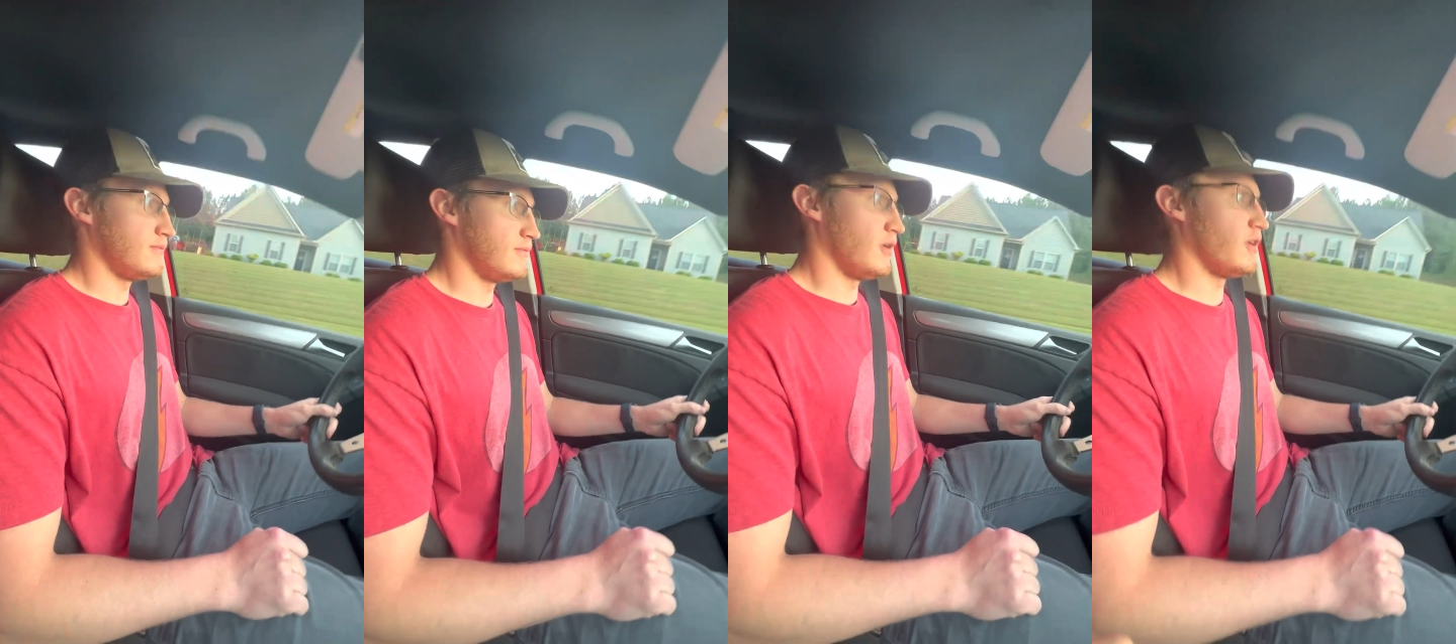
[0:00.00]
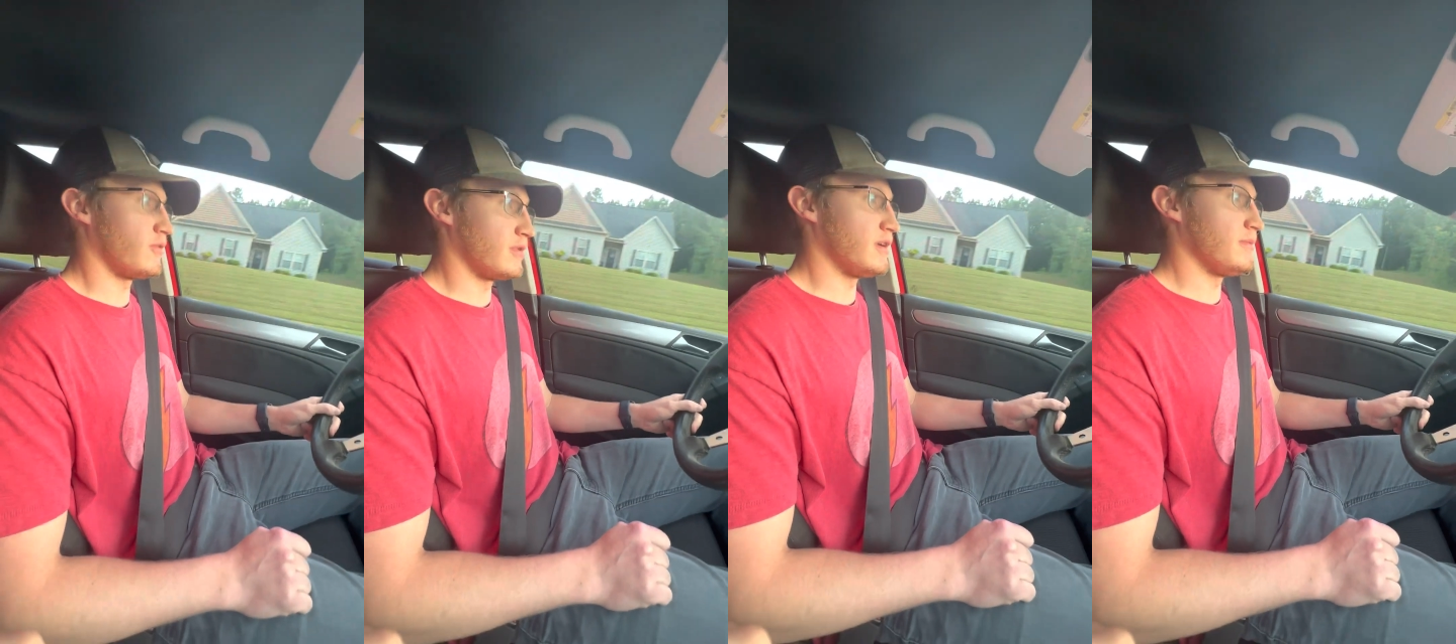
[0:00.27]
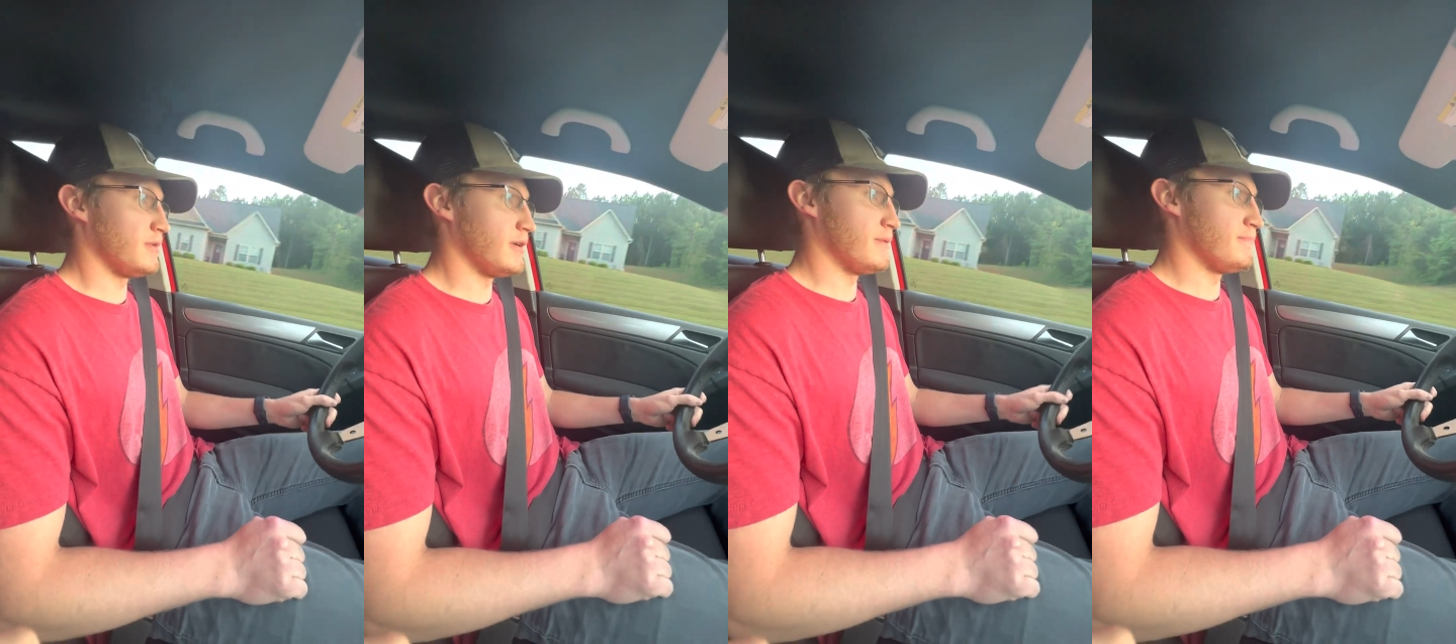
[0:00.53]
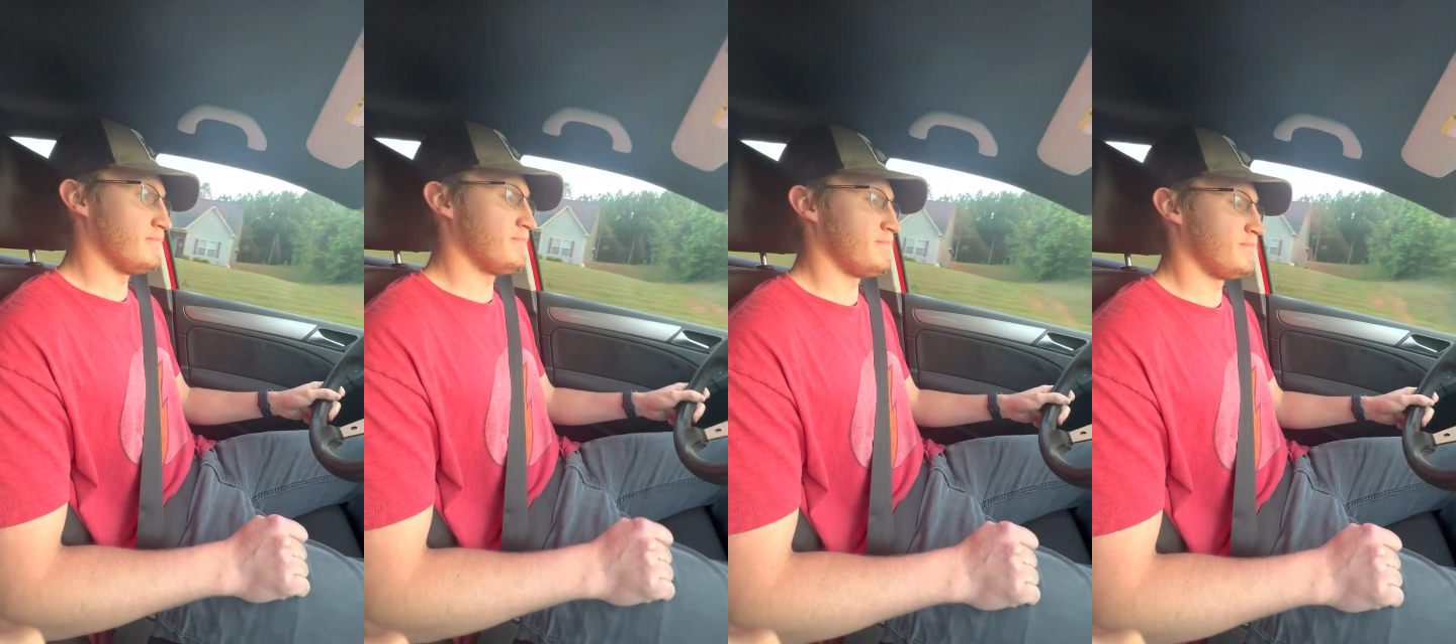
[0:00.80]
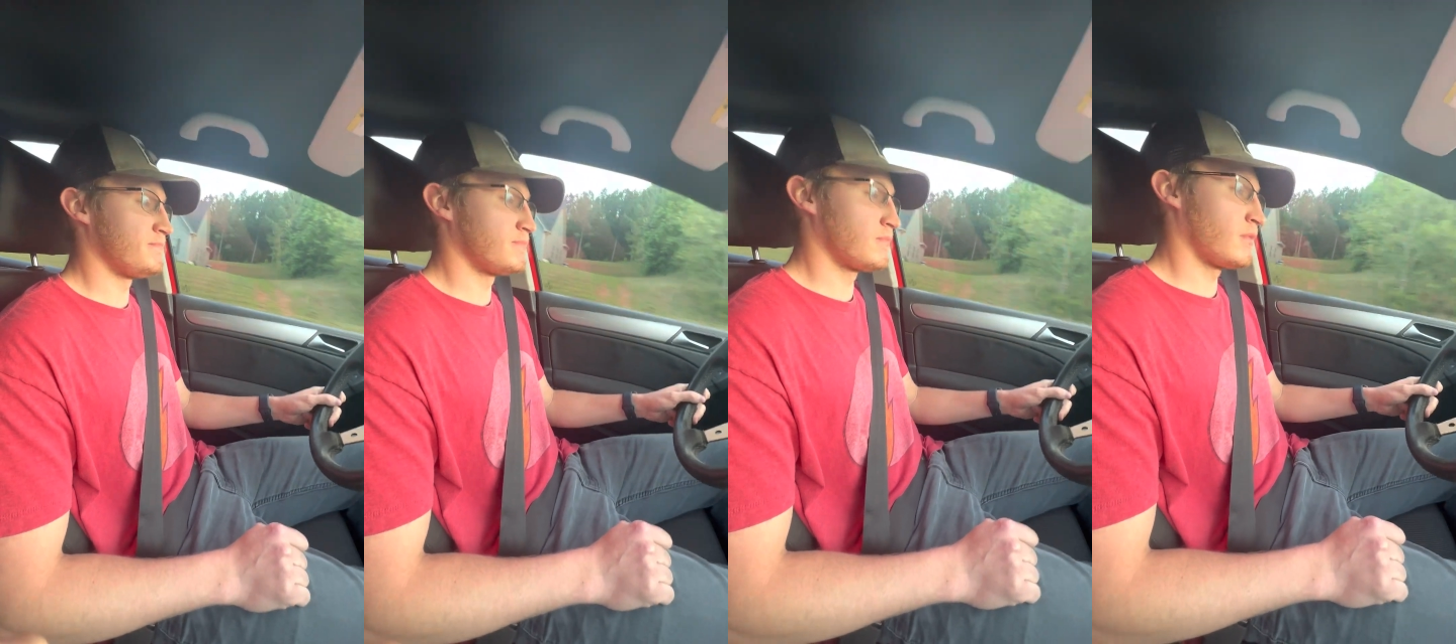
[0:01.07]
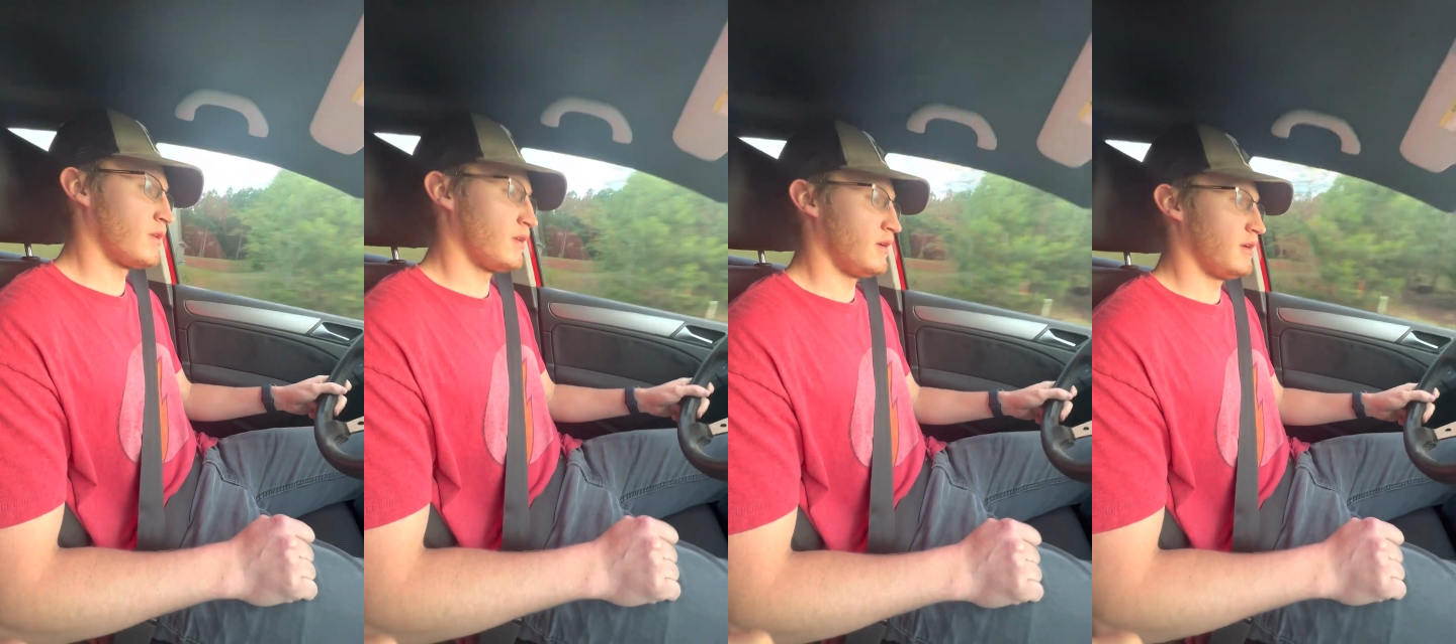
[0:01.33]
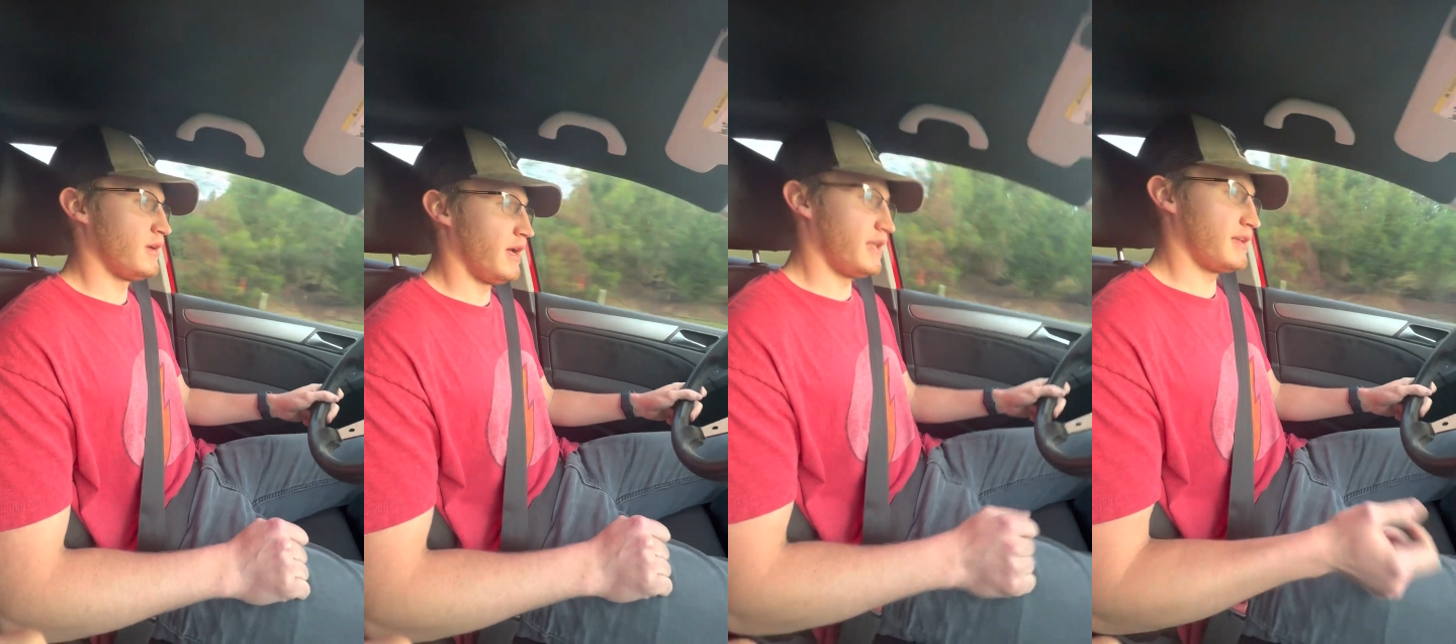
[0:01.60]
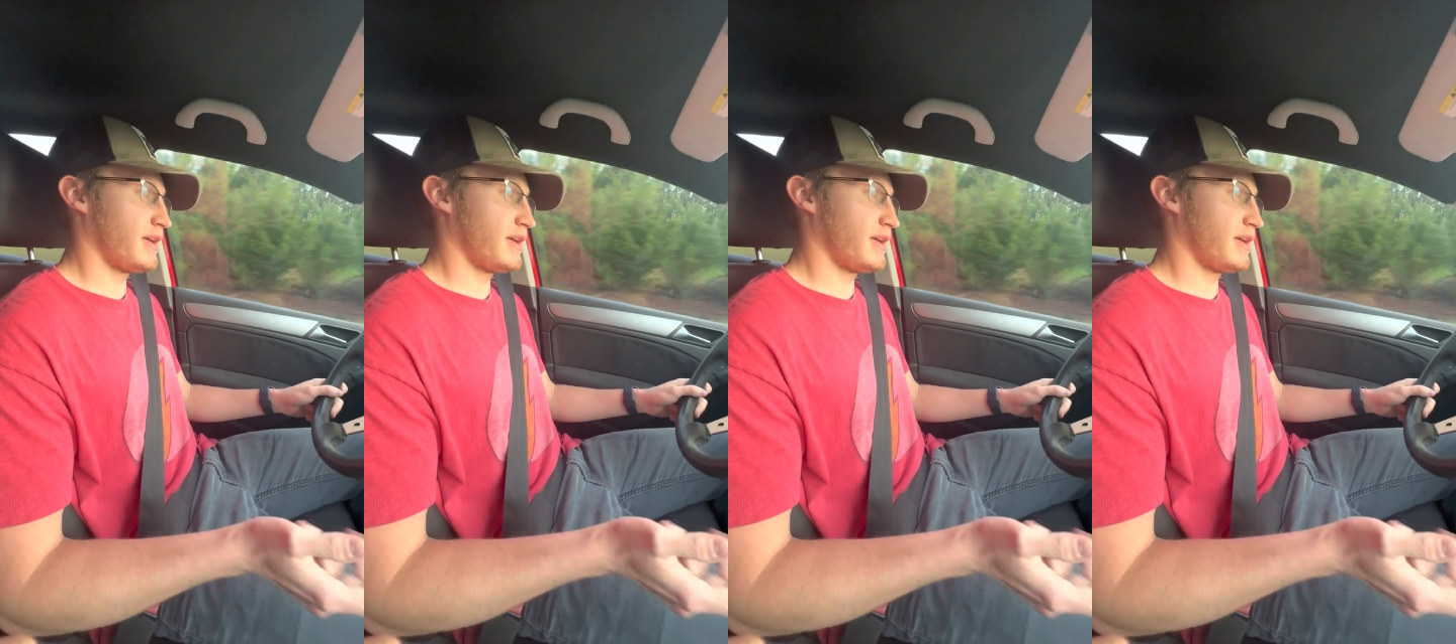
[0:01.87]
On-ramp, yeah. And